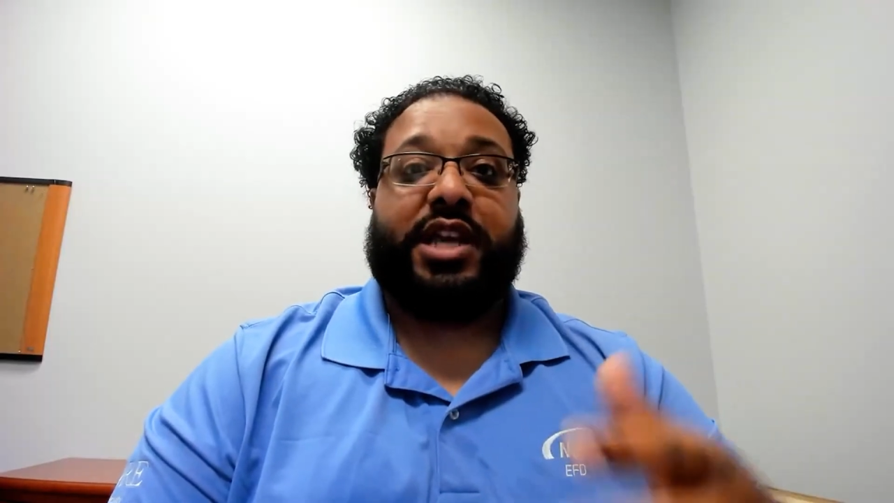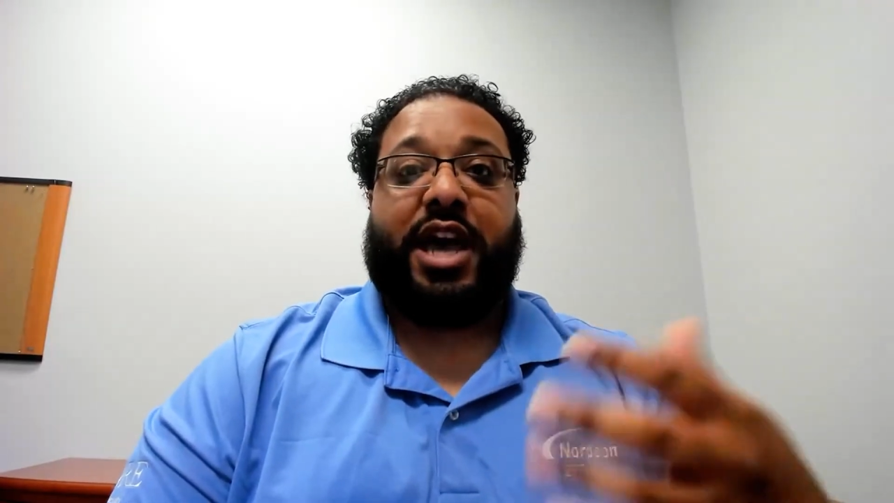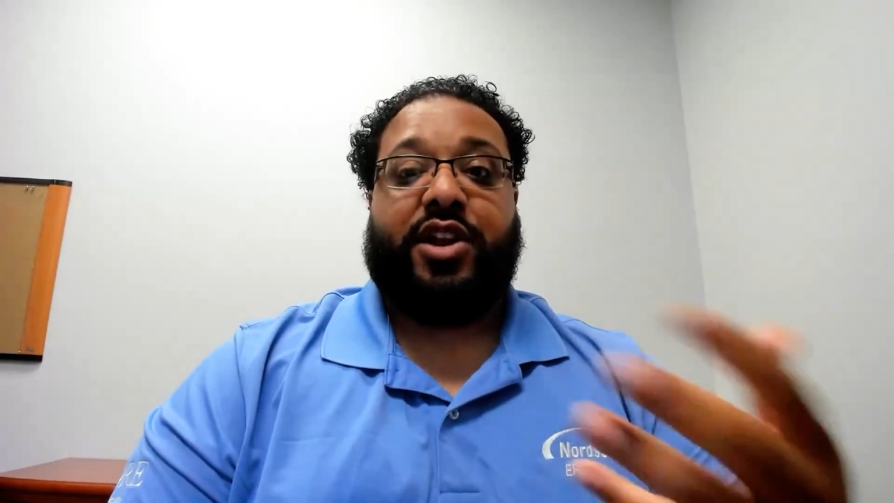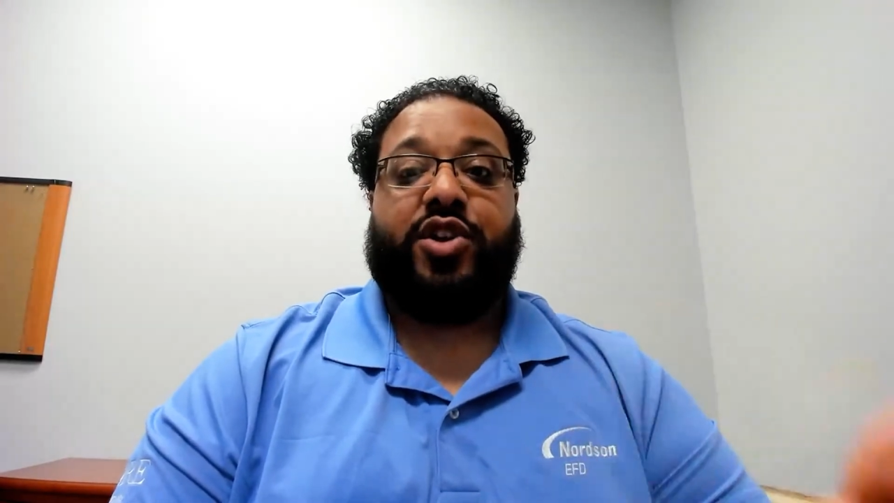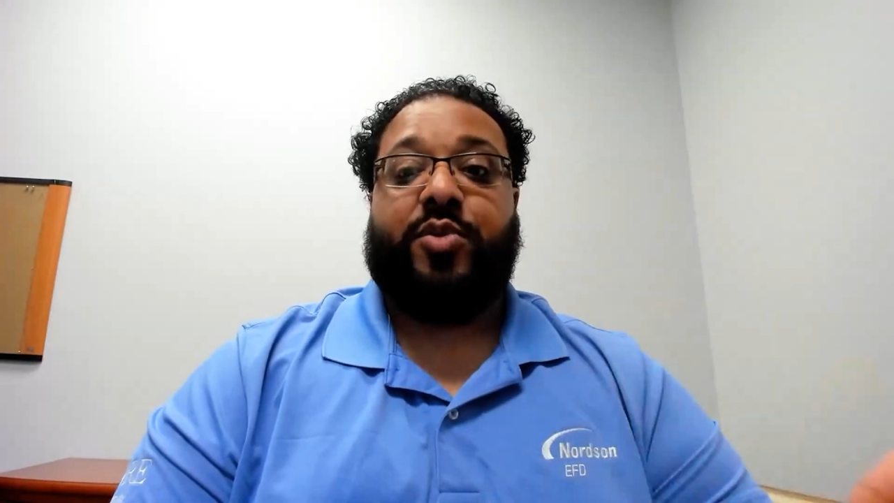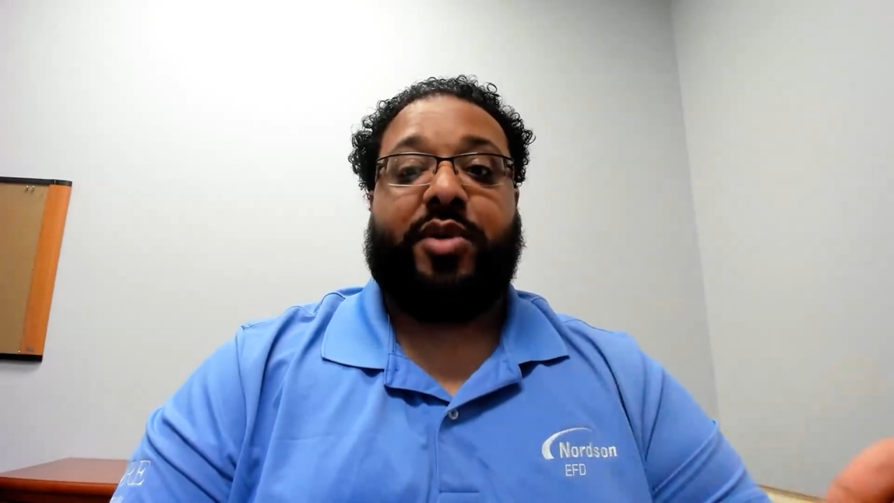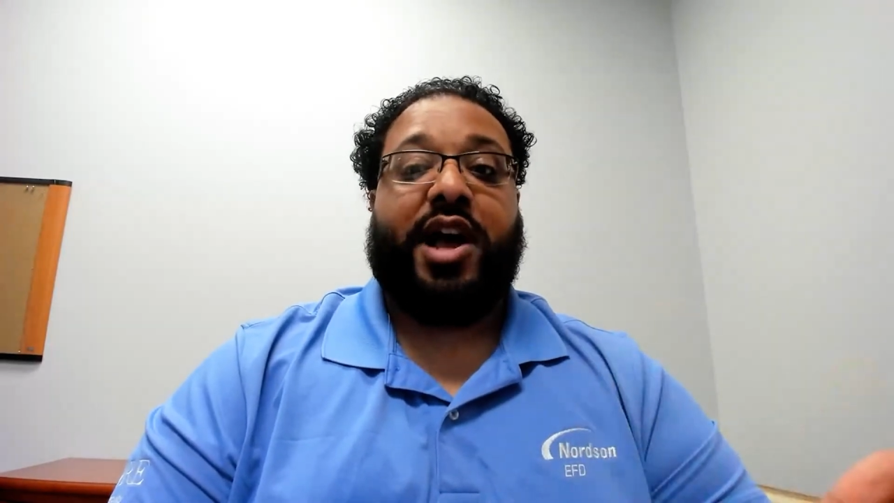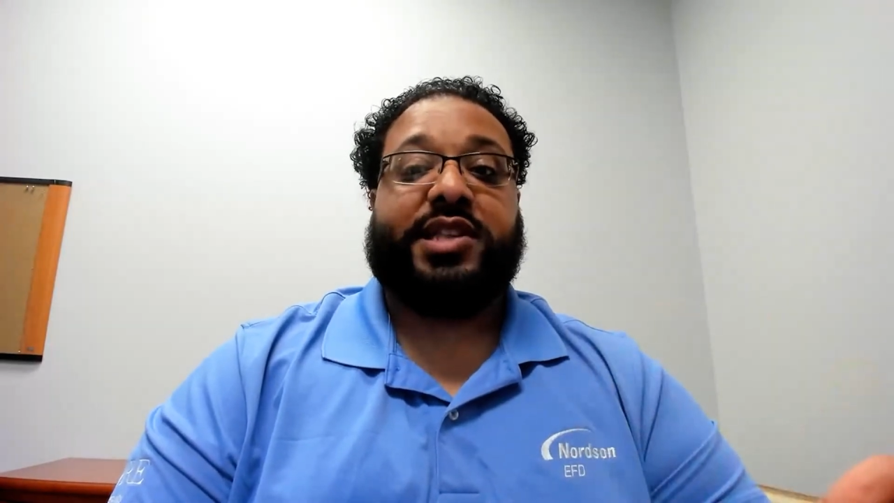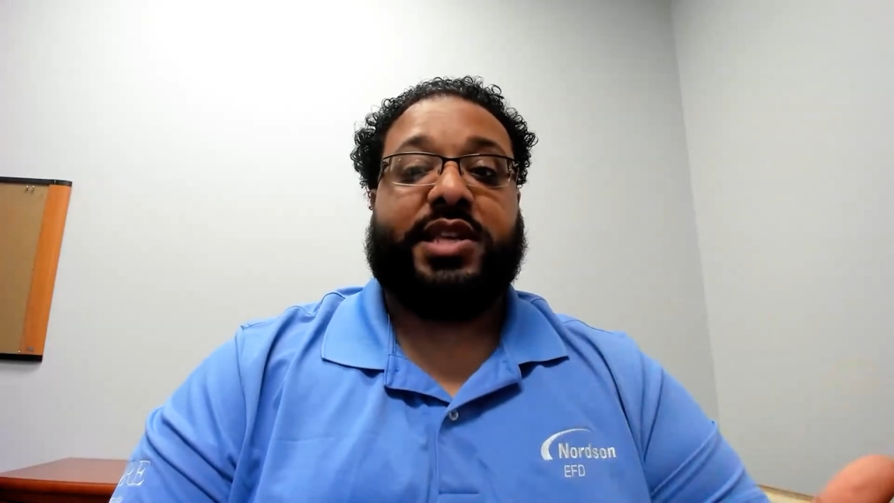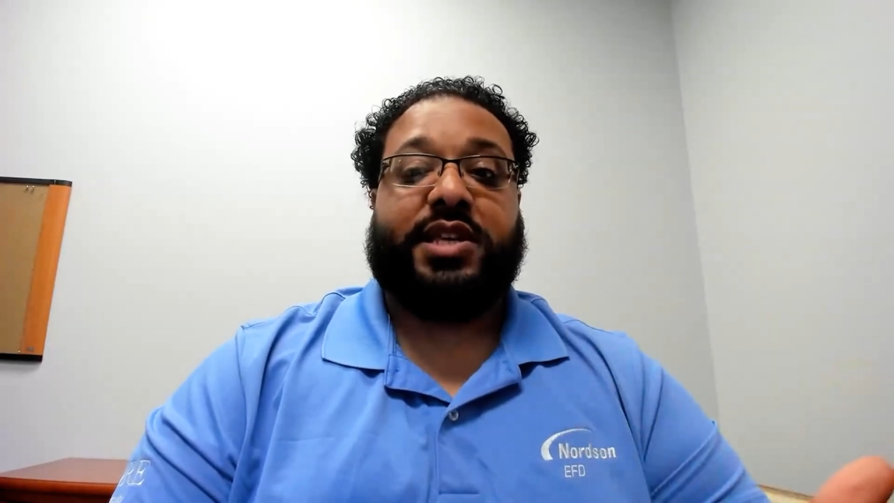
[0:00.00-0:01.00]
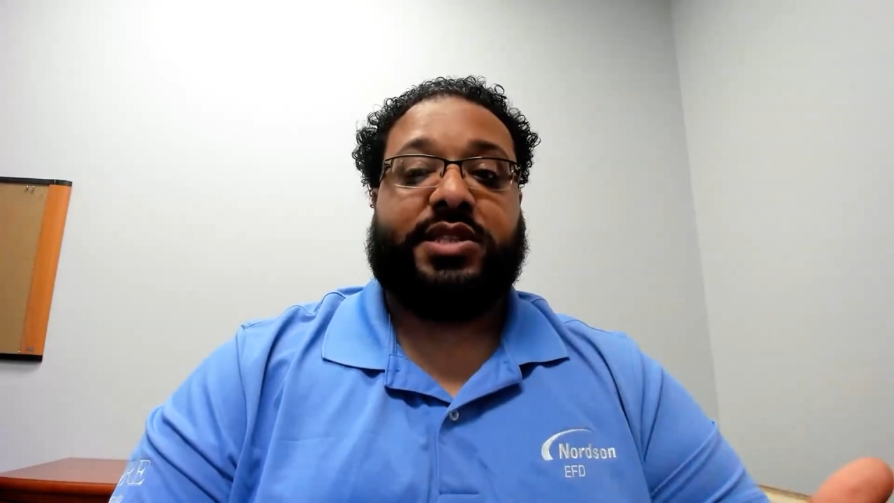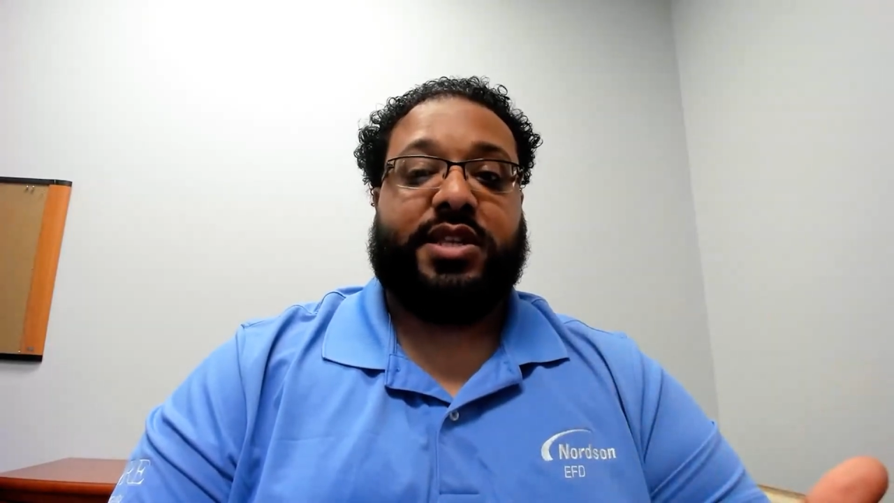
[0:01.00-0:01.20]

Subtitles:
out a new process,